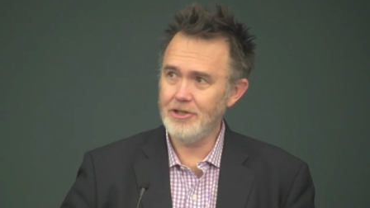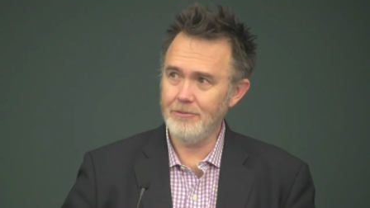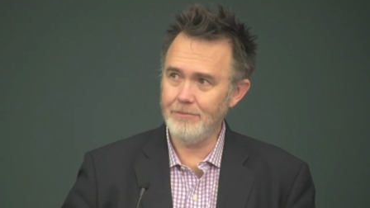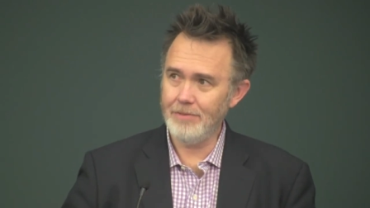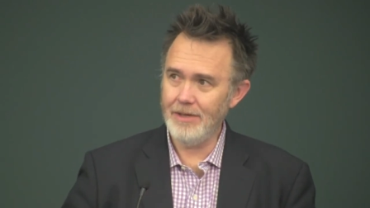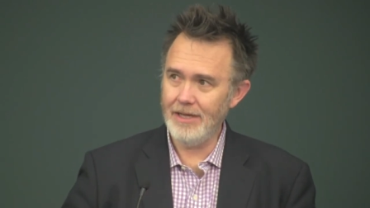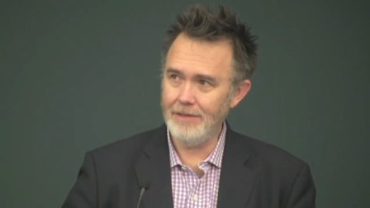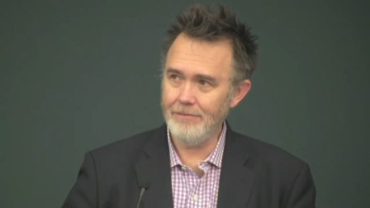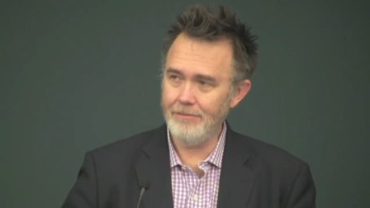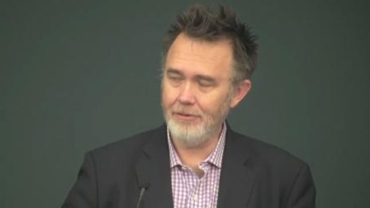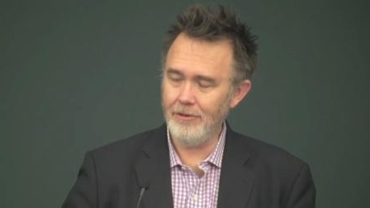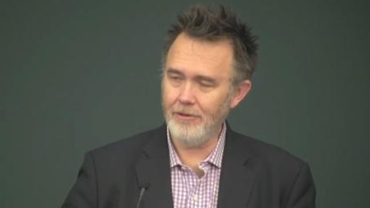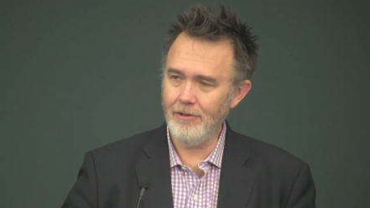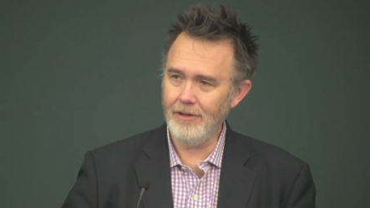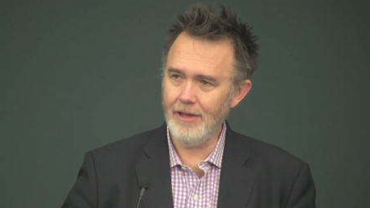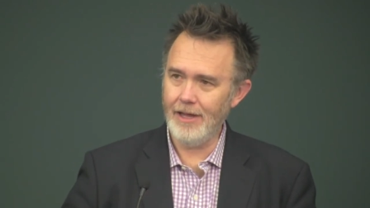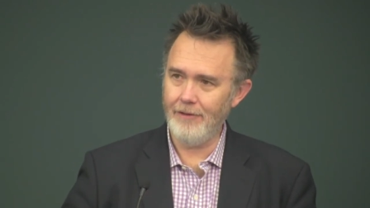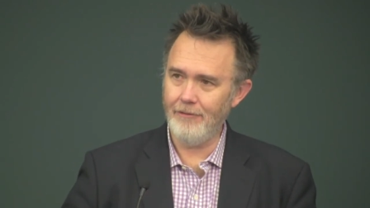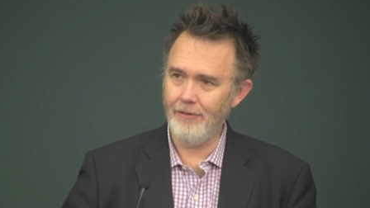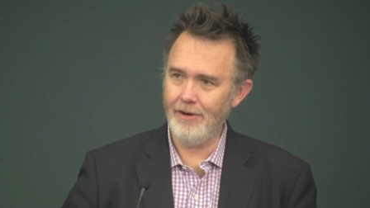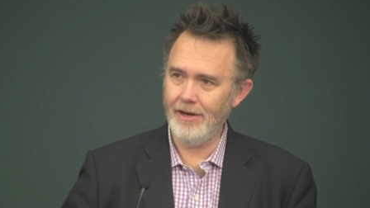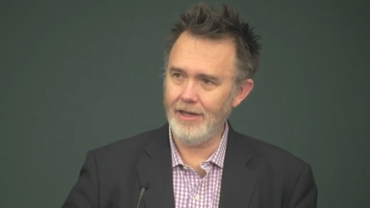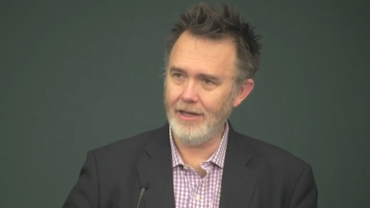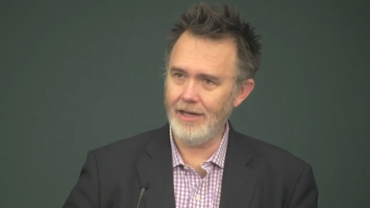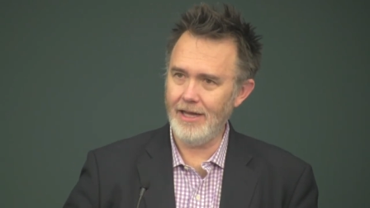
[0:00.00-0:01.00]
to people
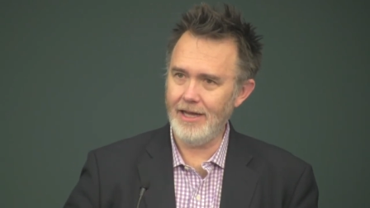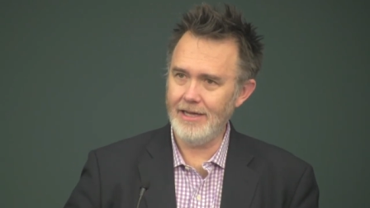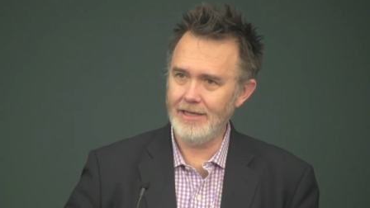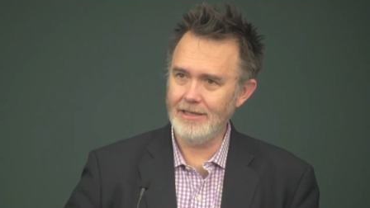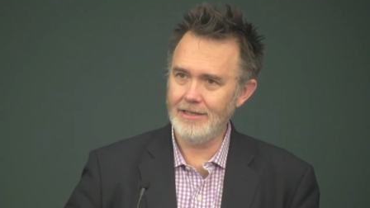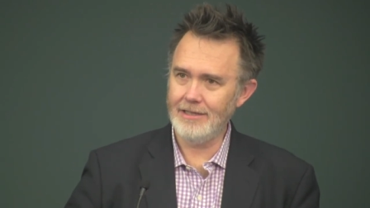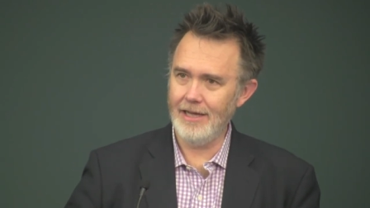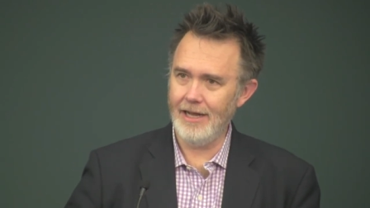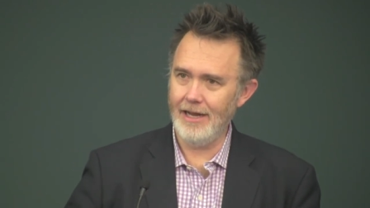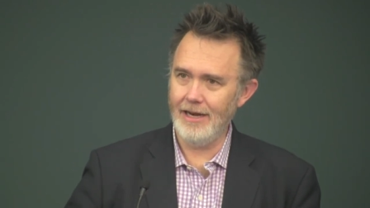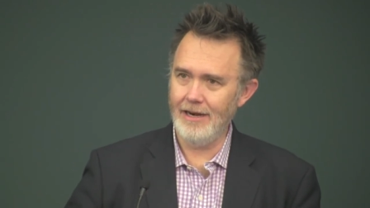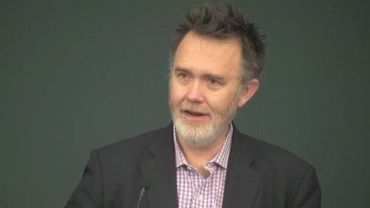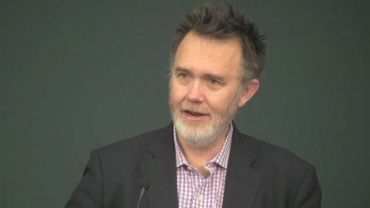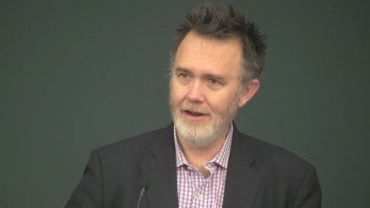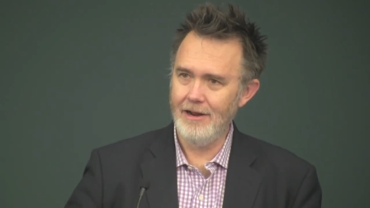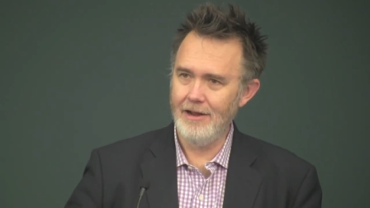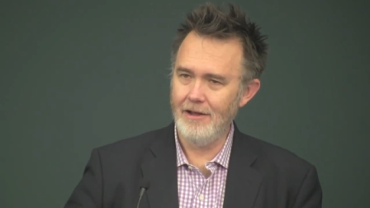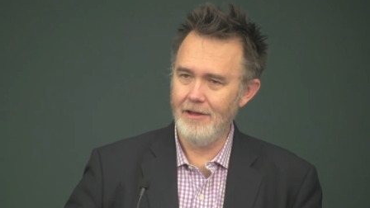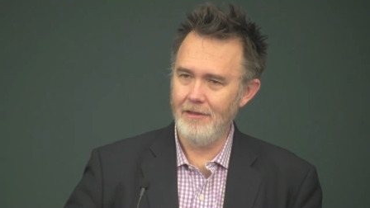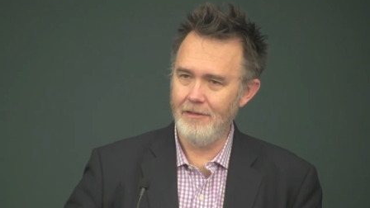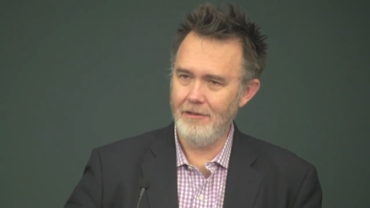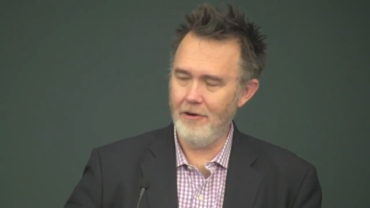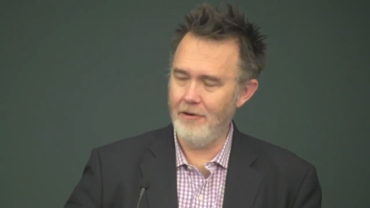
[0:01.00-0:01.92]
and realize that